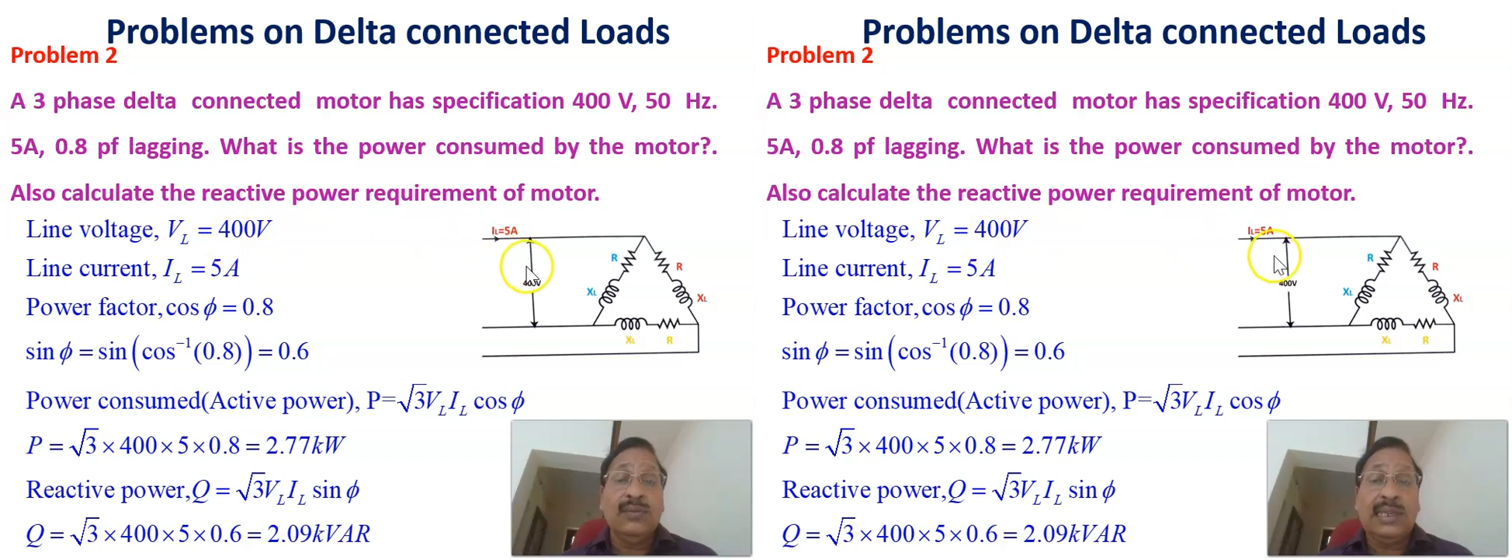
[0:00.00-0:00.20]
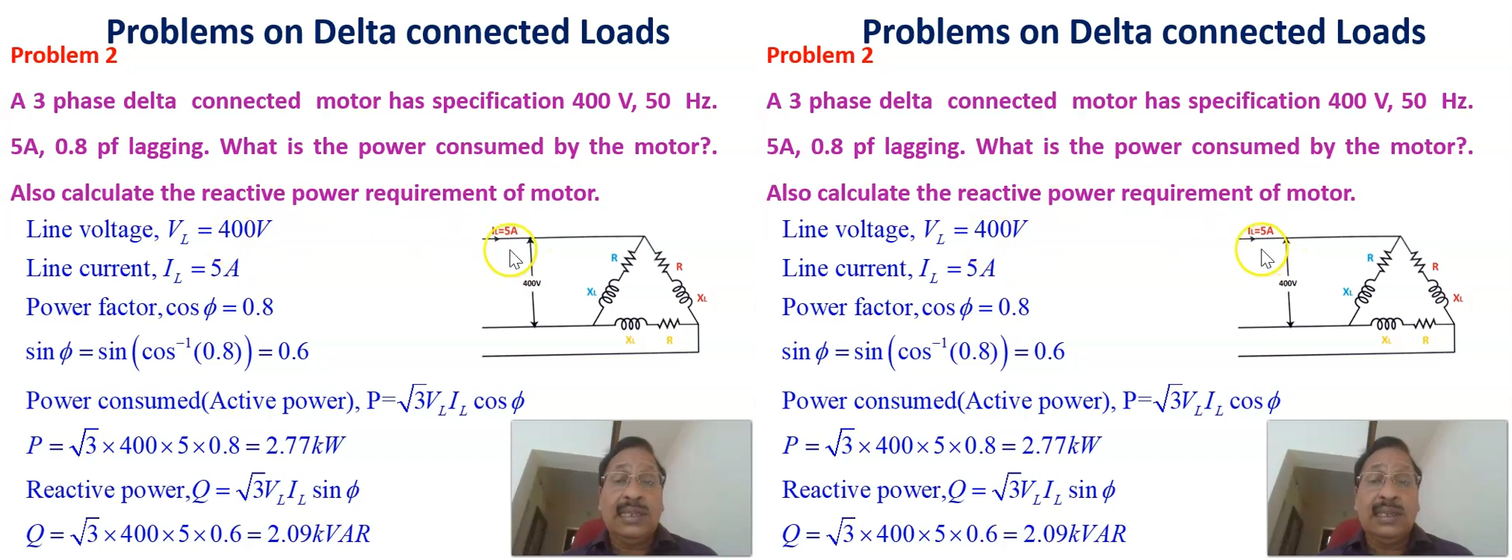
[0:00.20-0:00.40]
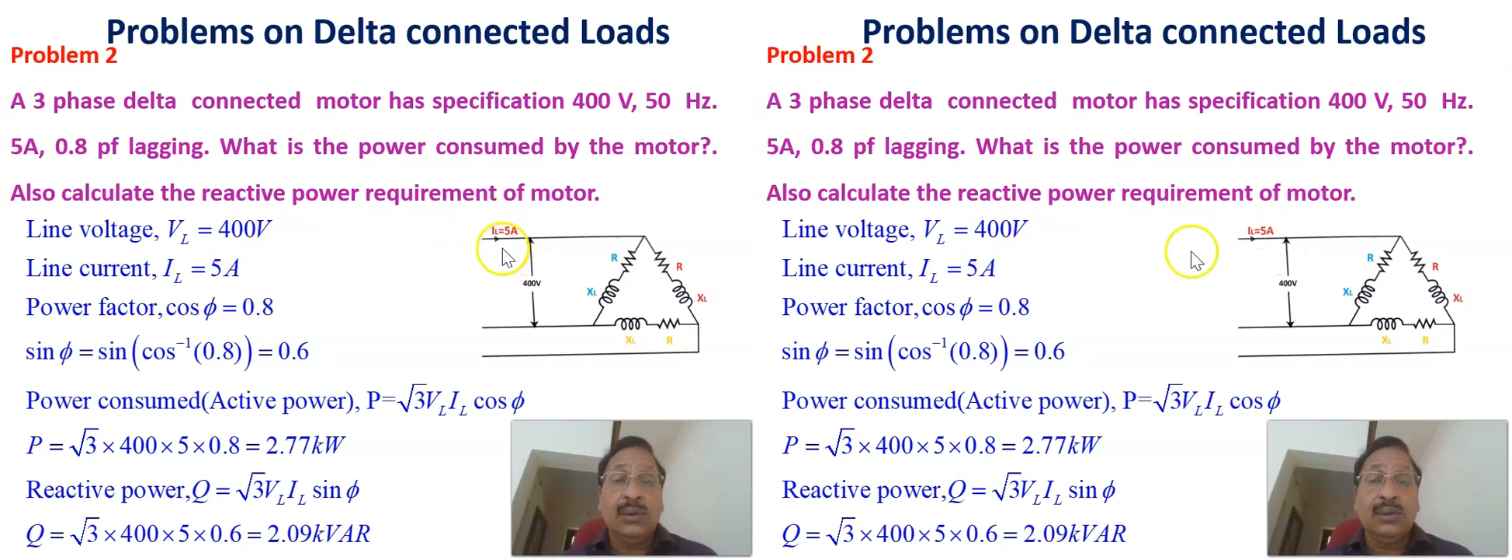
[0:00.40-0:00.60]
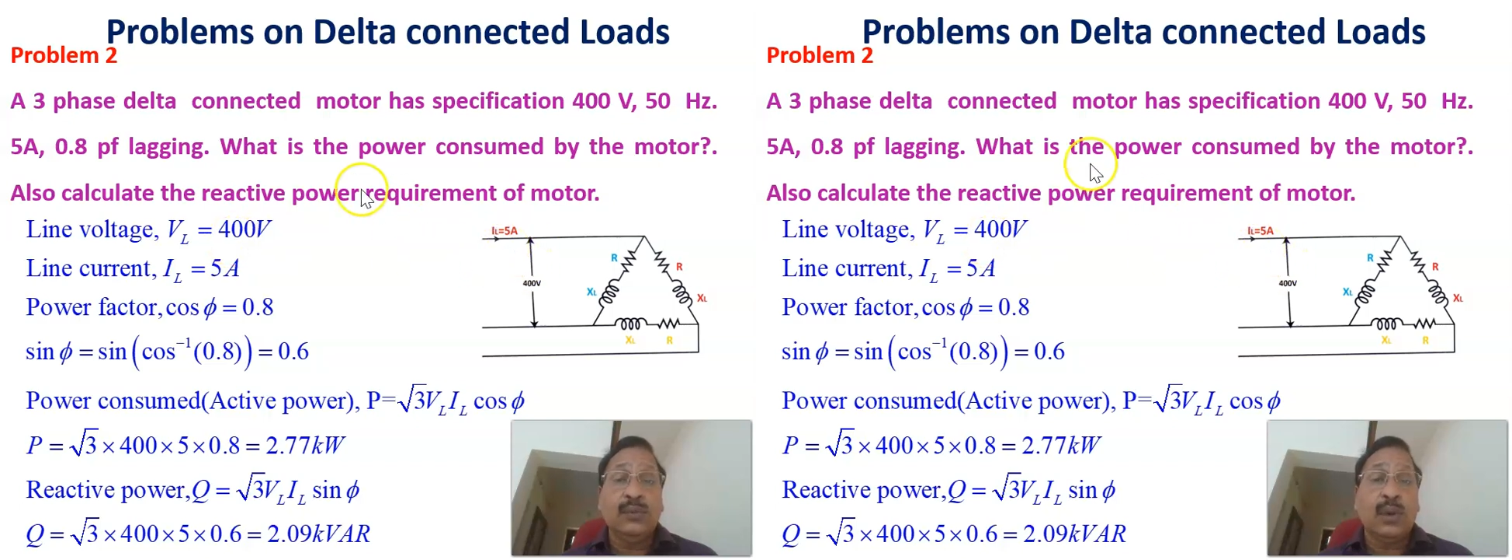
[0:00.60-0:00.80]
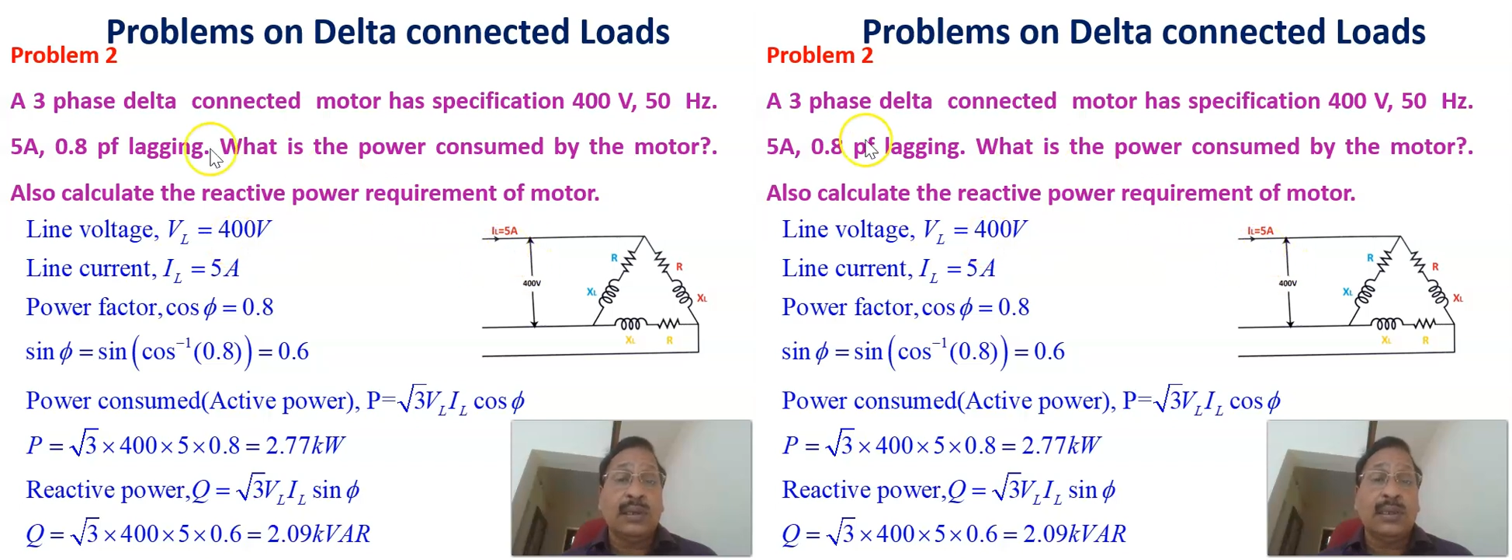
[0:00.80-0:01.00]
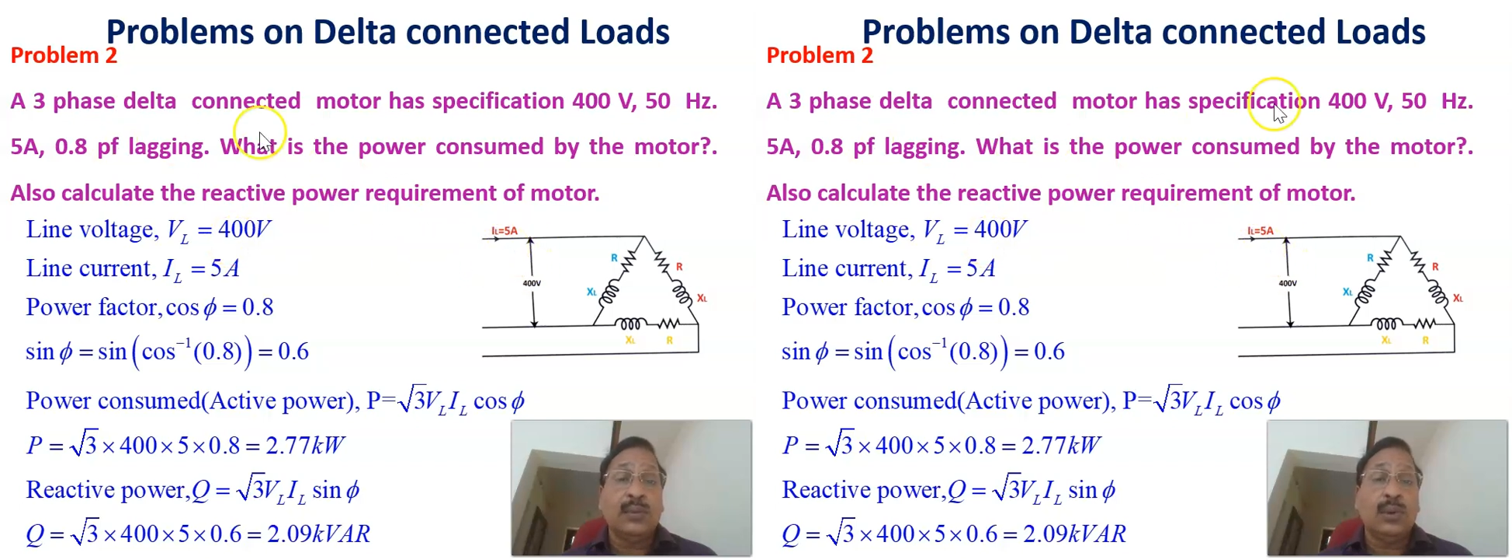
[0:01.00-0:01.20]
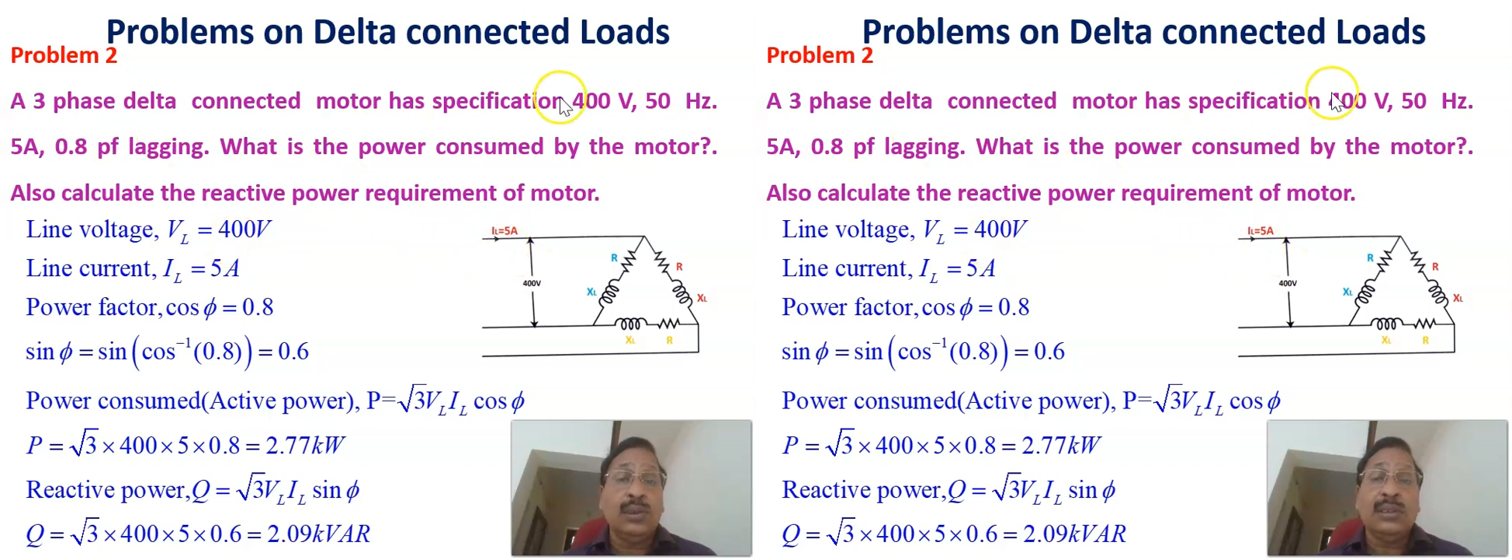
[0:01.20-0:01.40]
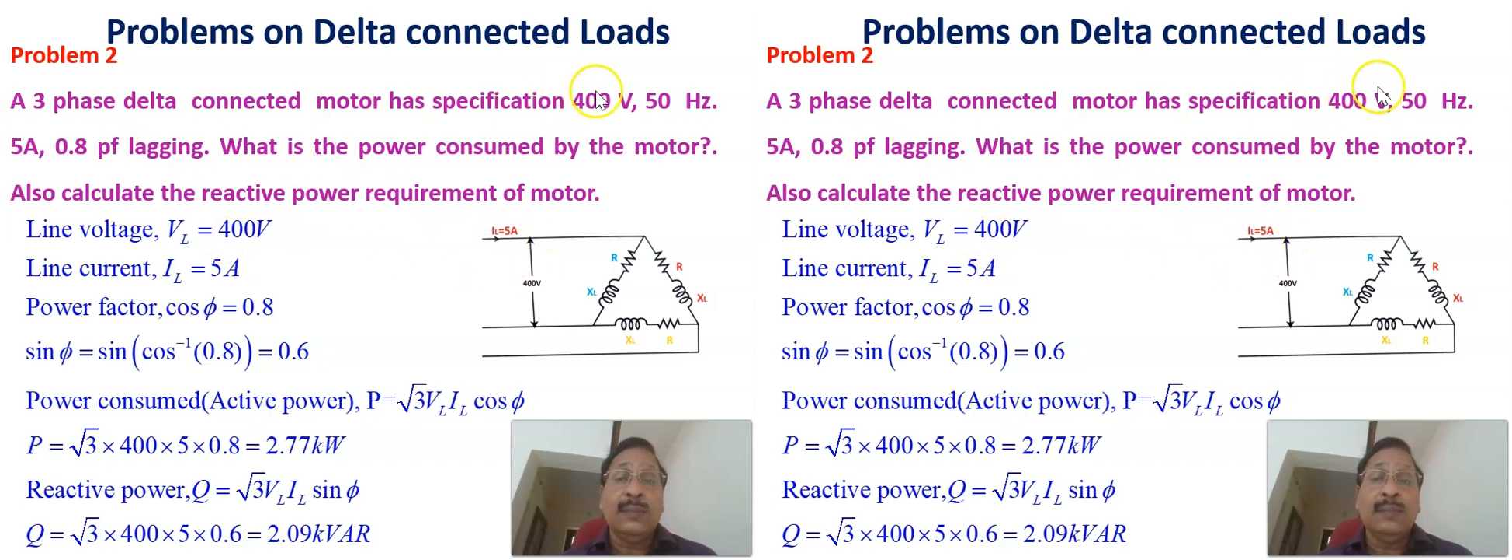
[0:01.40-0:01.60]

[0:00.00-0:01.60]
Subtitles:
VL equal to 400 volt,